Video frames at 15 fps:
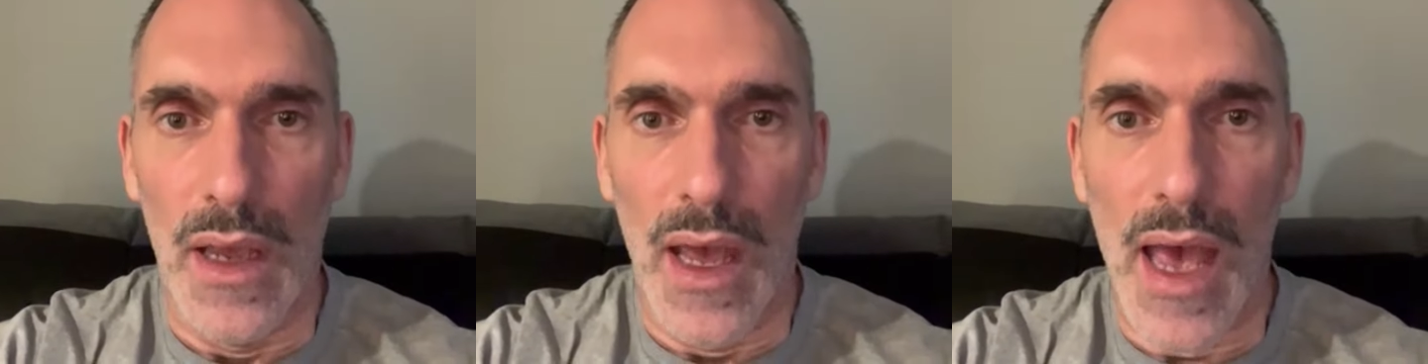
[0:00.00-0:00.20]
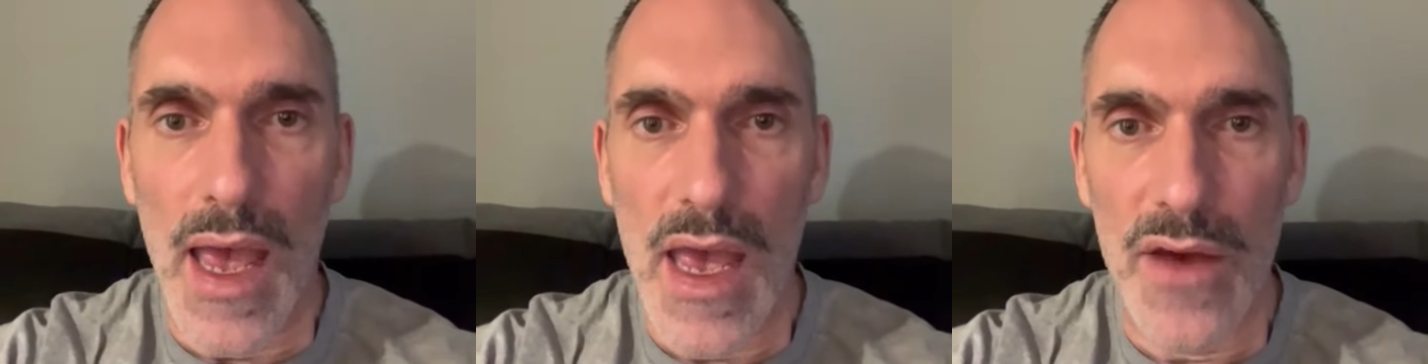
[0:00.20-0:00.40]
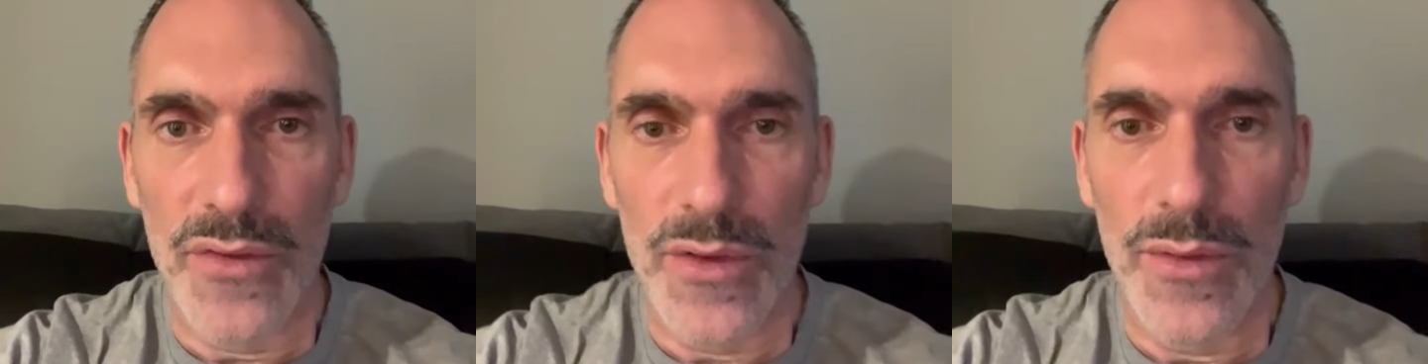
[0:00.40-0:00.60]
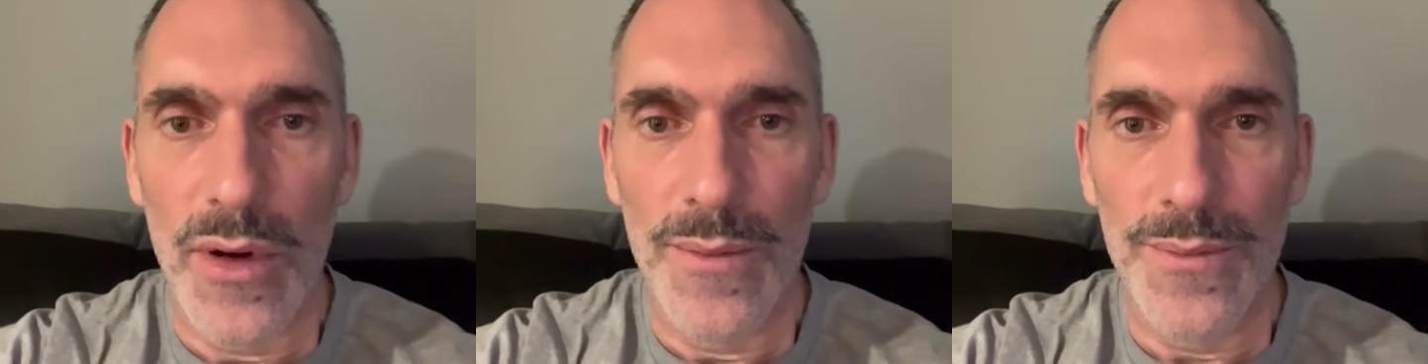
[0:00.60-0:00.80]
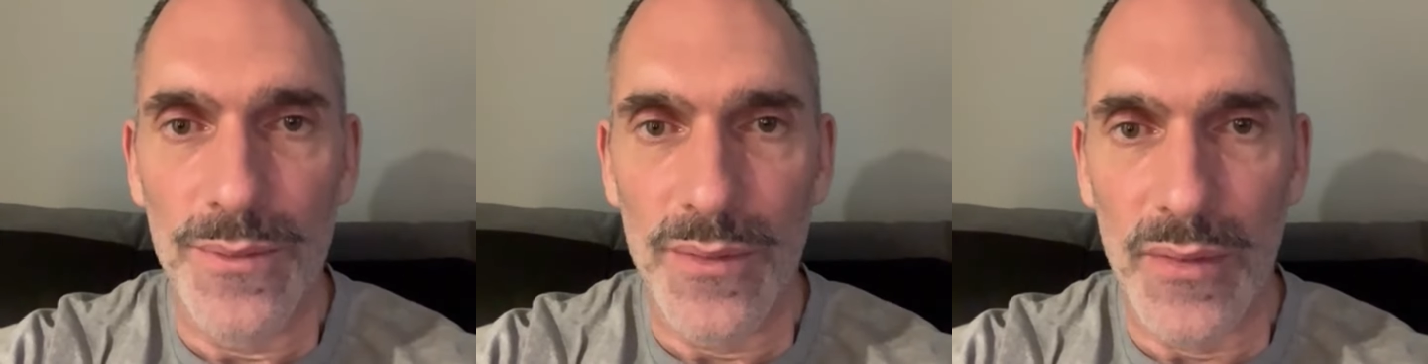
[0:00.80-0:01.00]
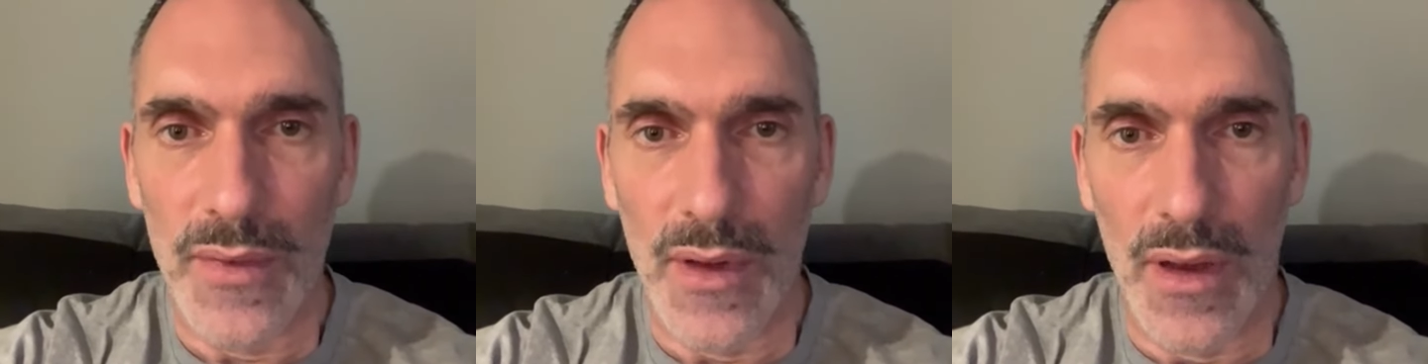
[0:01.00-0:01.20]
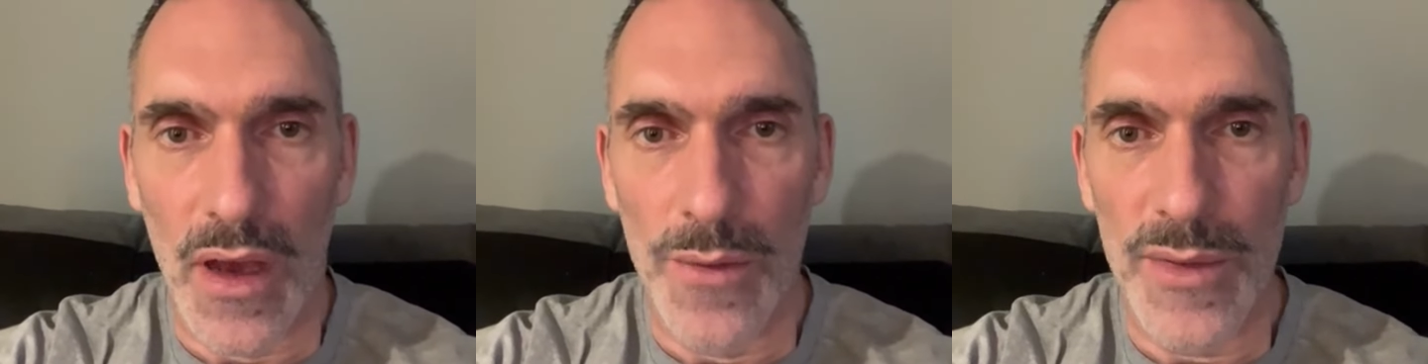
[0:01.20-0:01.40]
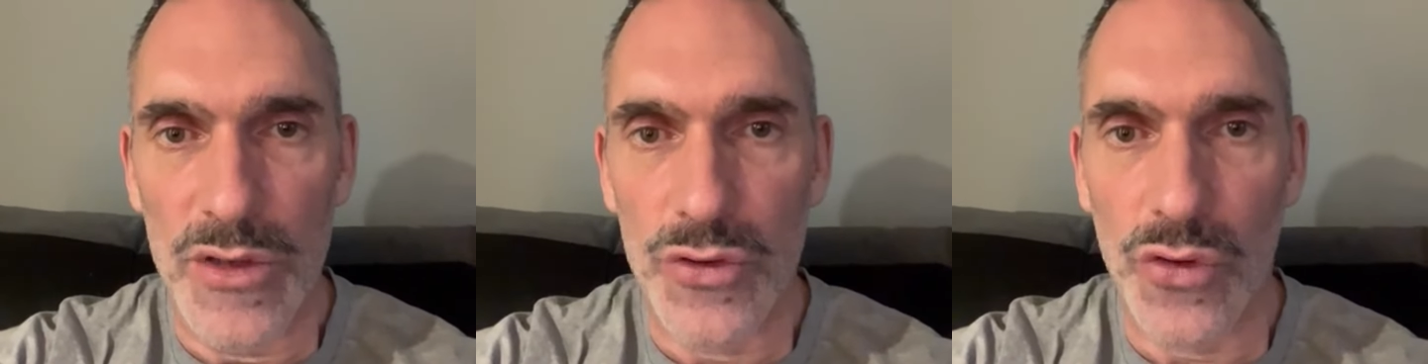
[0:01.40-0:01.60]
Hey everyone,
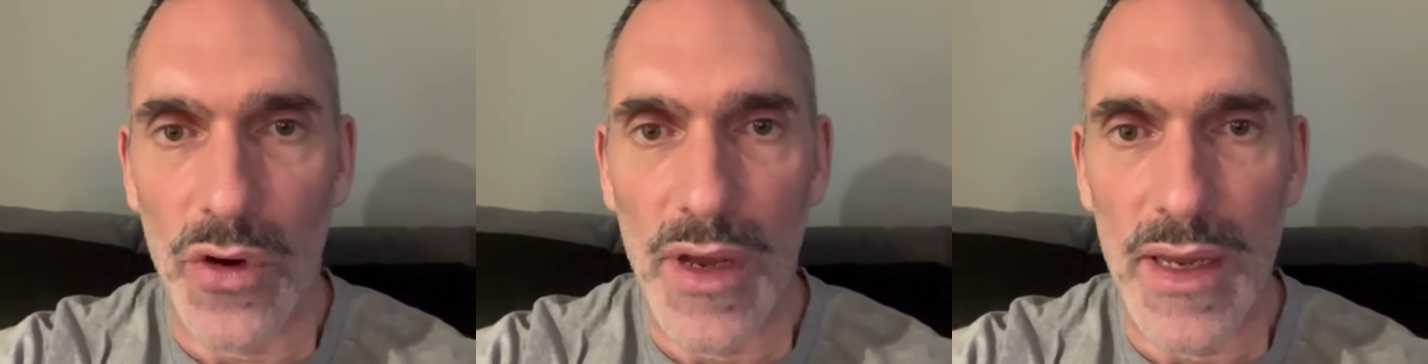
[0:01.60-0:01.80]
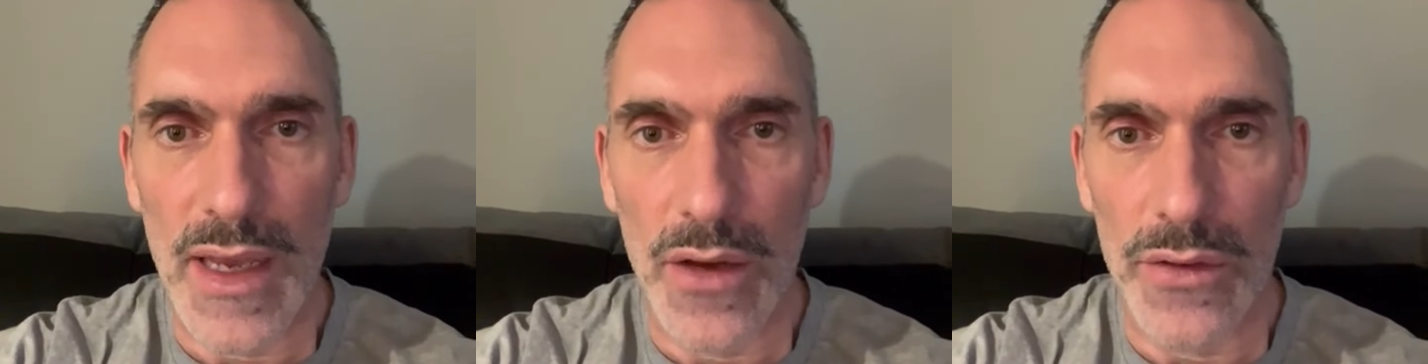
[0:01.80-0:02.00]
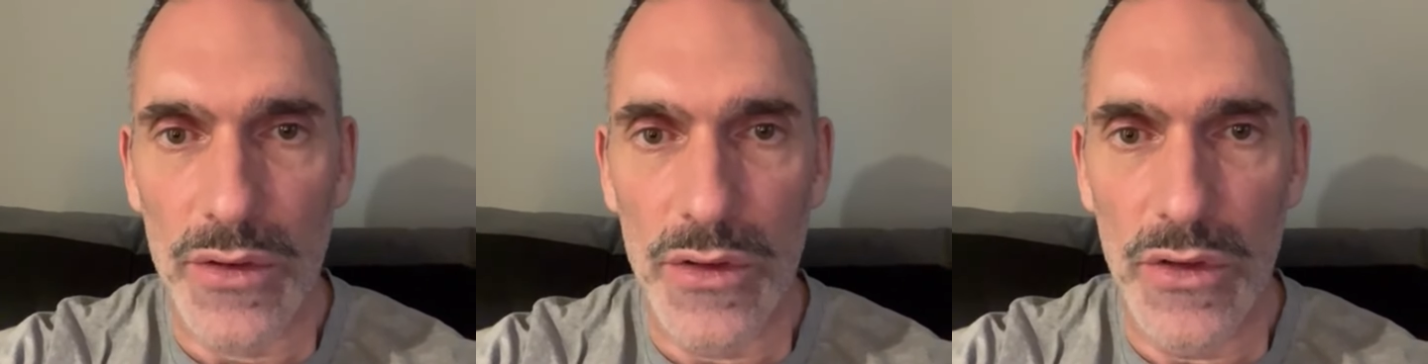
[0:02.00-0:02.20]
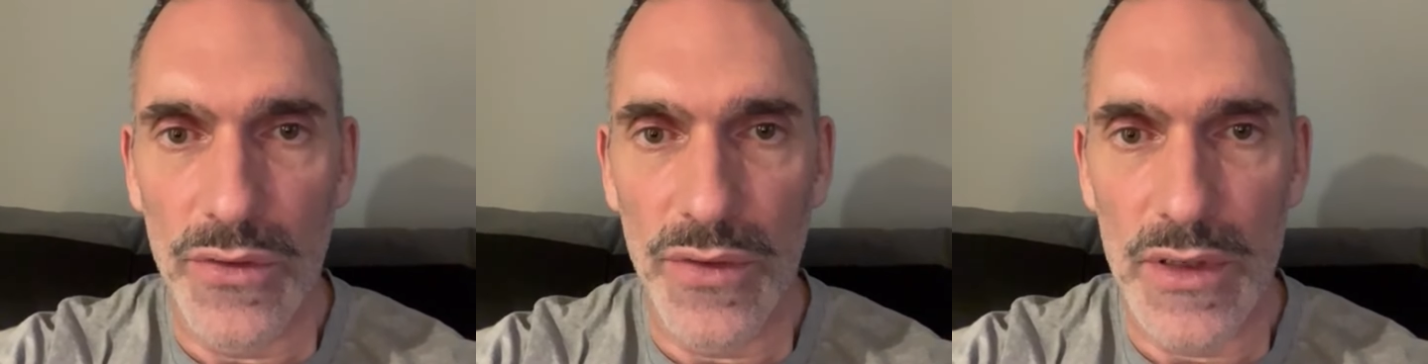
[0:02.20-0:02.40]
I've been trying out the new